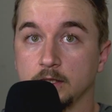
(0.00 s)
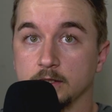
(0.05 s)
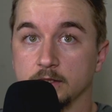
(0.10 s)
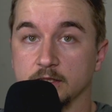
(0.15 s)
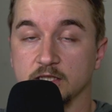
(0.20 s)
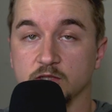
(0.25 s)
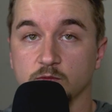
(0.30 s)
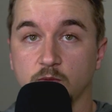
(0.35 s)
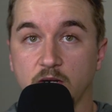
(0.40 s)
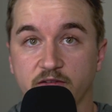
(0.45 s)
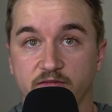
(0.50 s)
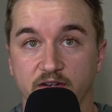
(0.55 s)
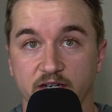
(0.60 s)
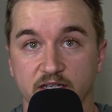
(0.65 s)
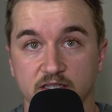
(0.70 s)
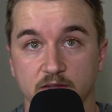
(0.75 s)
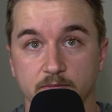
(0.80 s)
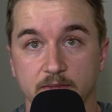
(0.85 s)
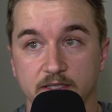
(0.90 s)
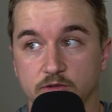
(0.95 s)
This is why
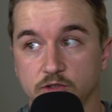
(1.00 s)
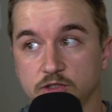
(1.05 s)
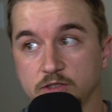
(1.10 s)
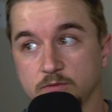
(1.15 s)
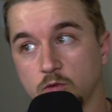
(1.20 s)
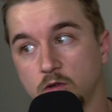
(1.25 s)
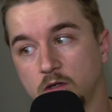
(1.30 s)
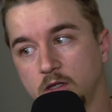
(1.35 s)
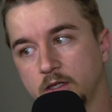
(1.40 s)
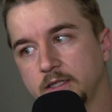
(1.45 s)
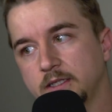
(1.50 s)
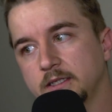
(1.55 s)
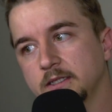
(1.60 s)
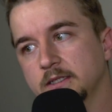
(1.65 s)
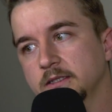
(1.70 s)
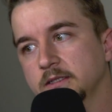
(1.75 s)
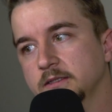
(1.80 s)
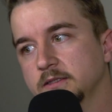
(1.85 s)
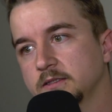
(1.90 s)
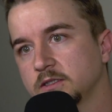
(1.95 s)
vetting the mentorship quality
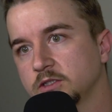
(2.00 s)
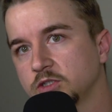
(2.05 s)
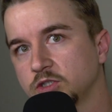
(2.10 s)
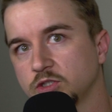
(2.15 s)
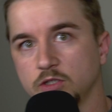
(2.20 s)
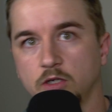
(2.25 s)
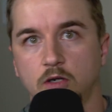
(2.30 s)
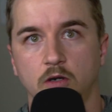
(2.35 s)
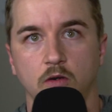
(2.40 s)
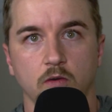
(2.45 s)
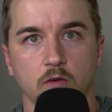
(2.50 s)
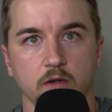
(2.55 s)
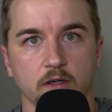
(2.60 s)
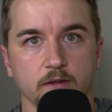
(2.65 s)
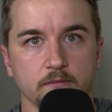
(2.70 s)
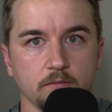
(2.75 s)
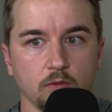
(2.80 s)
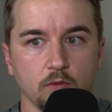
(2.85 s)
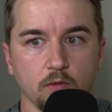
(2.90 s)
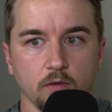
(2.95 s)
is so
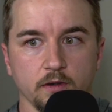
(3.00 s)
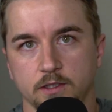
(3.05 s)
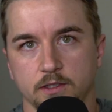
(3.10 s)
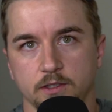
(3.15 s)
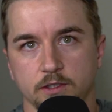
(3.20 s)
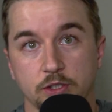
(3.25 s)
important.